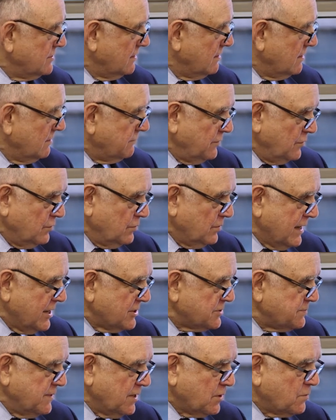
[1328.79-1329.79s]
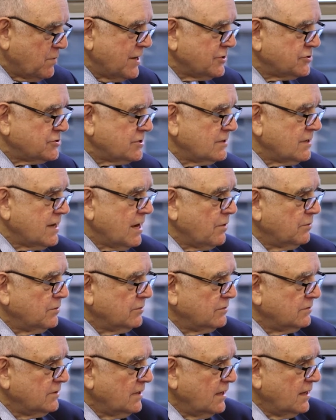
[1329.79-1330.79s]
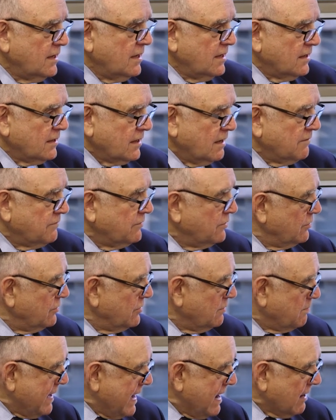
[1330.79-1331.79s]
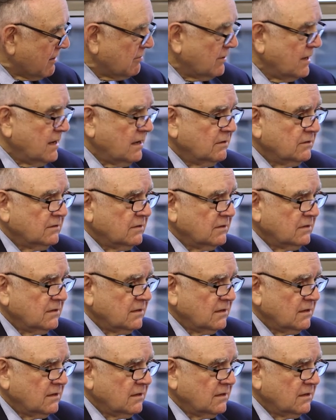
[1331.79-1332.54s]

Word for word: And if you ask me a question, I will give you the background.